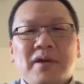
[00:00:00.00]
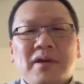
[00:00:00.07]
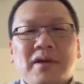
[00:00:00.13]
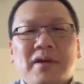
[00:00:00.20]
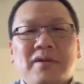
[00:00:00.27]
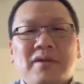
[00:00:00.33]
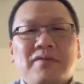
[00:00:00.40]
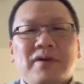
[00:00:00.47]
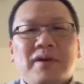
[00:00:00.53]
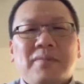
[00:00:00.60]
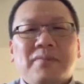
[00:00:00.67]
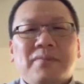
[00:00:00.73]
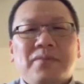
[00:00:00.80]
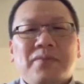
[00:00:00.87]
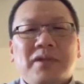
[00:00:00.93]
kind of
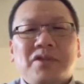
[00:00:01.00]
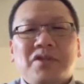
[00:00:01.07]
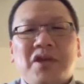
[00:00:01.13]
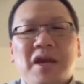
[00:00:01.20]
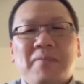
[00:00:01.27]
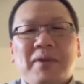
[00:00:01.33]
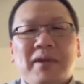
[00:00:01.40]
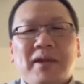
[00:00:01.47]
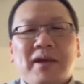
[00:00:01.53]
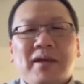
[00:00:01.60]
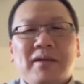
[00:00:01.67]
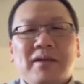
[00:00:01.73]
escaping that.